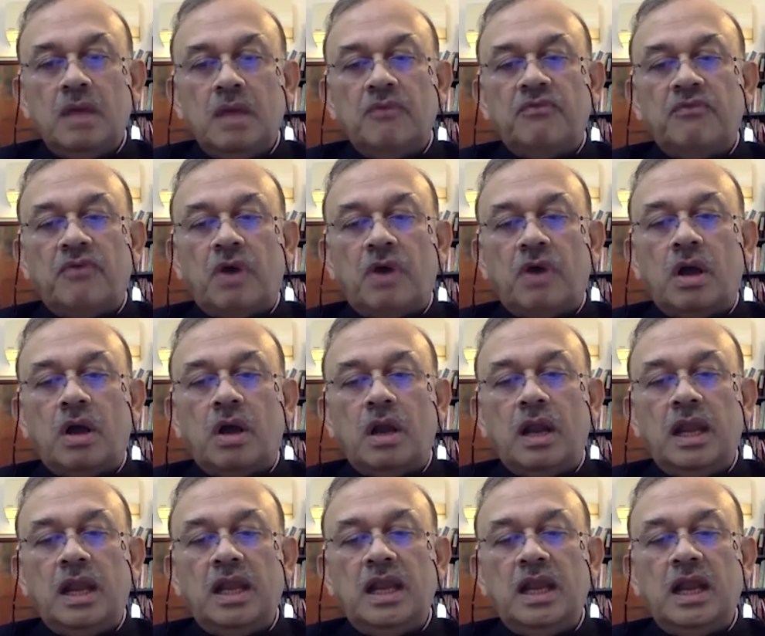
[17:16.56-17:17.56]
for
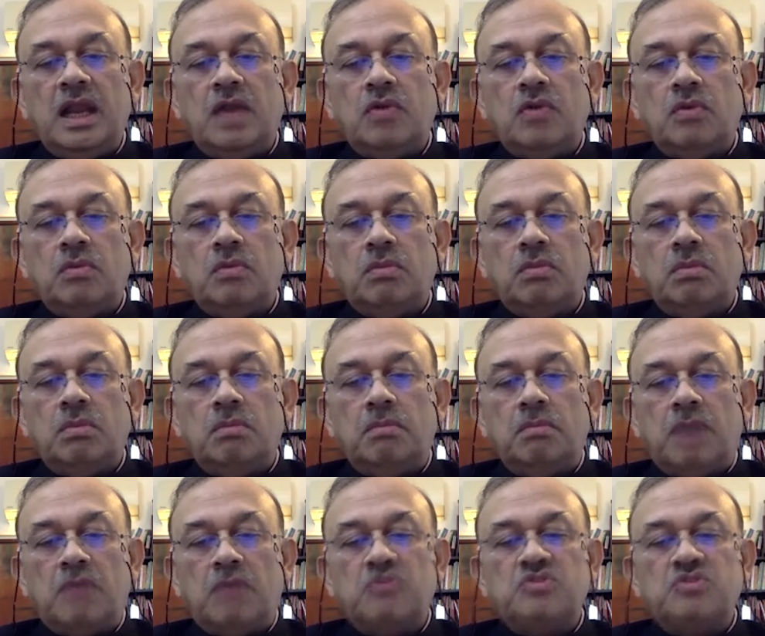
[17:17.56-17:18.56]
India to
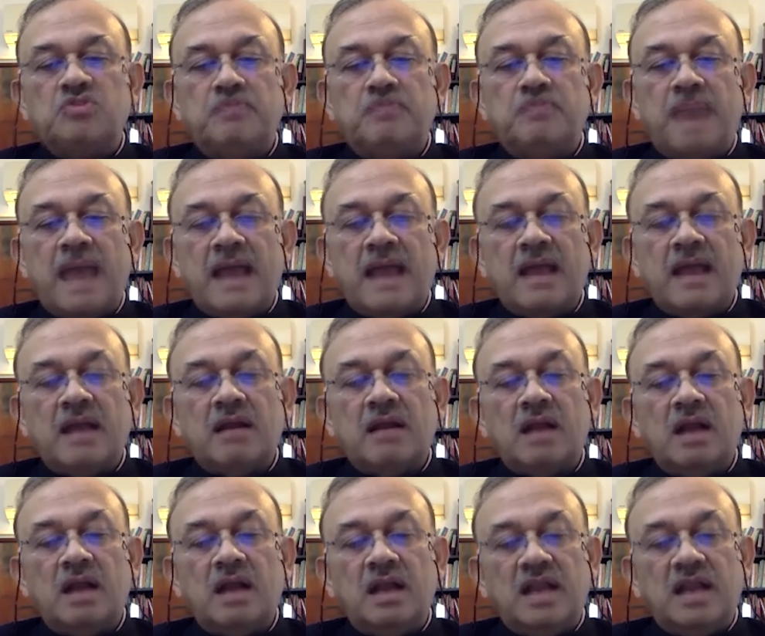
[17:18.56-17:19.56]
bounce back and
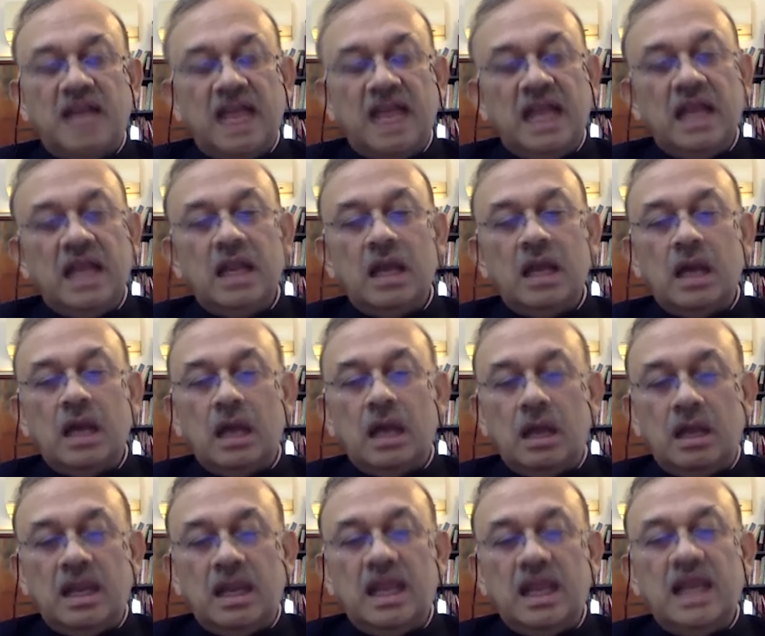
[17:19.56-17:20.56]
retain
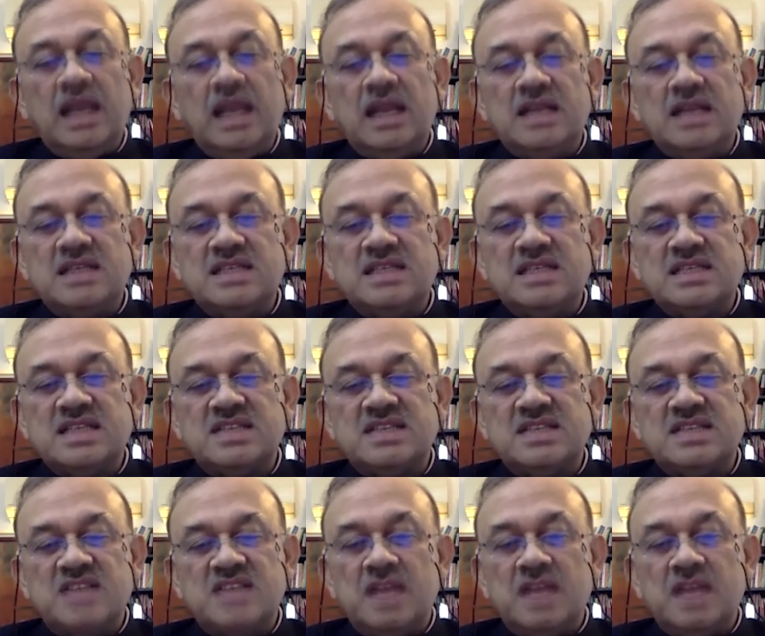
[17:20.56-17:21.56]
its
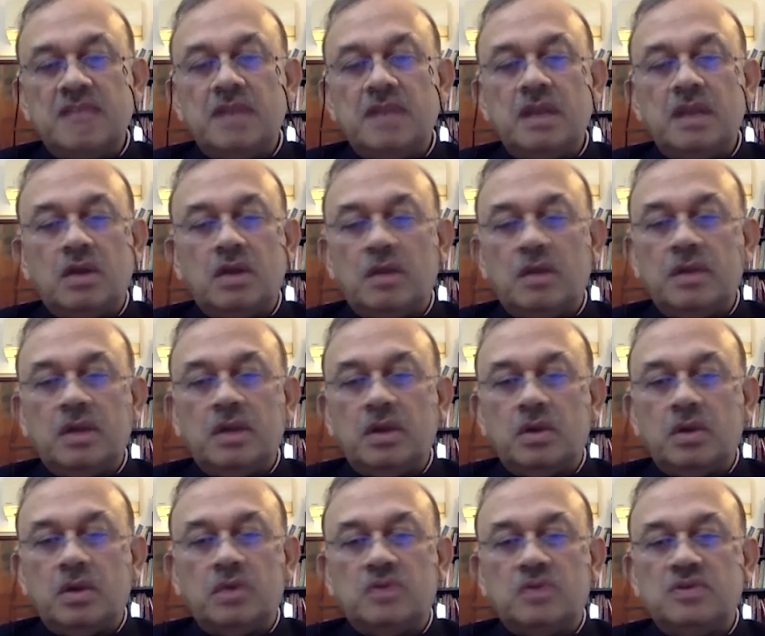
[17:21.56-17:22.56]
sustainable economic
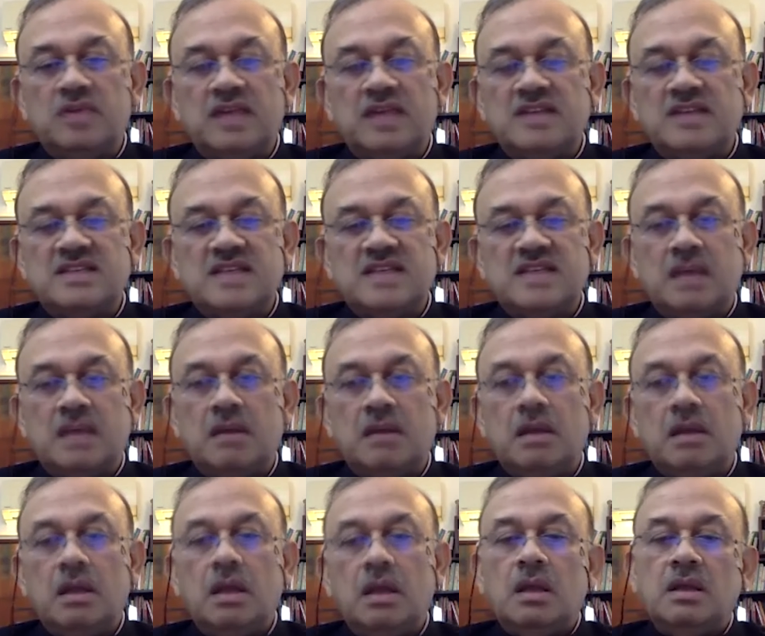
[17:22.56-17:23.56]
growth, that's a
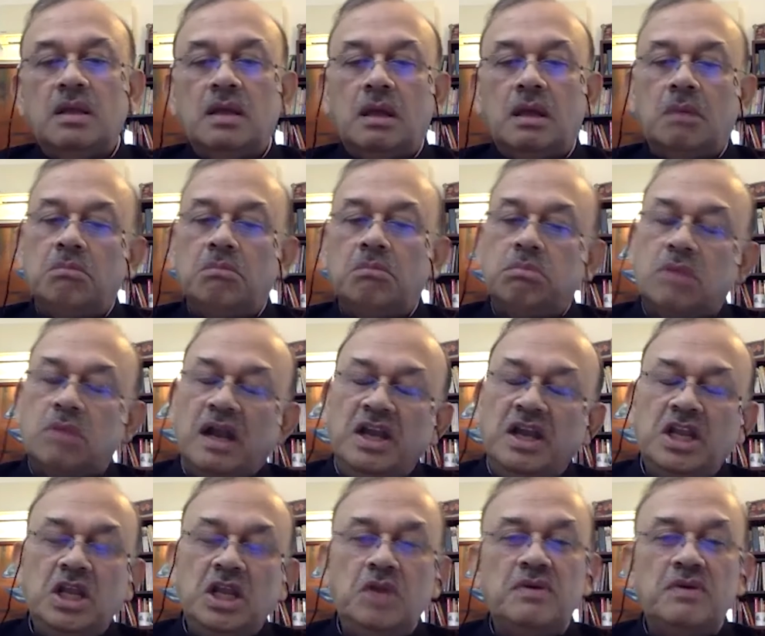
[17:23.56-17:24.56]

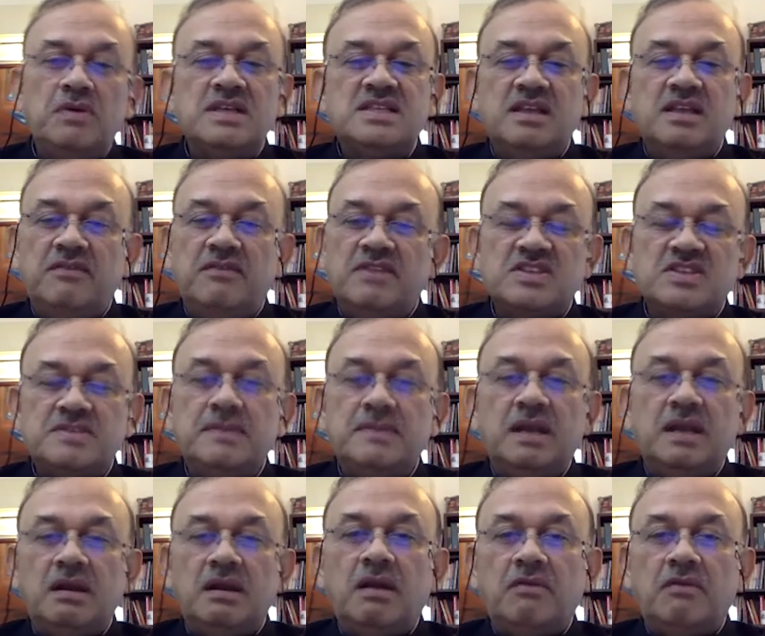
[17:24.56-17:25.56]
continuous
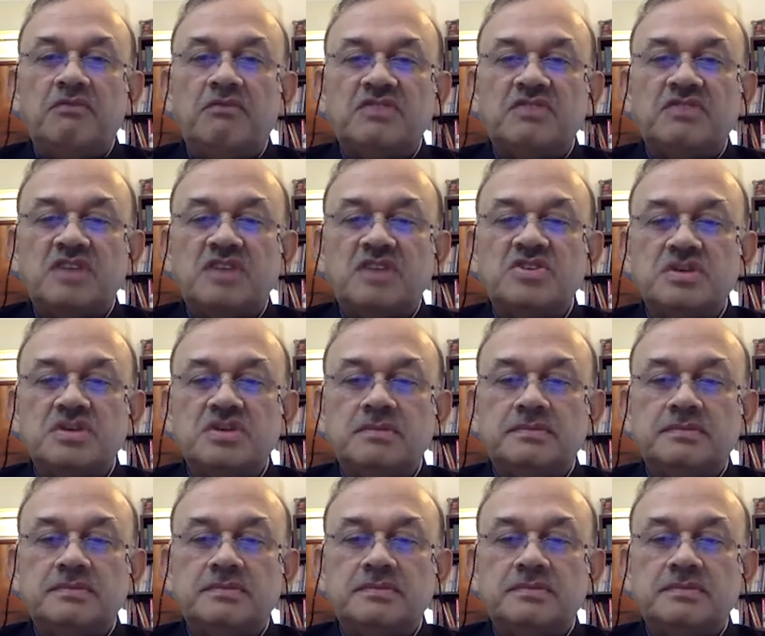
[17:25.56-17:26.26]
investment in infrastructure.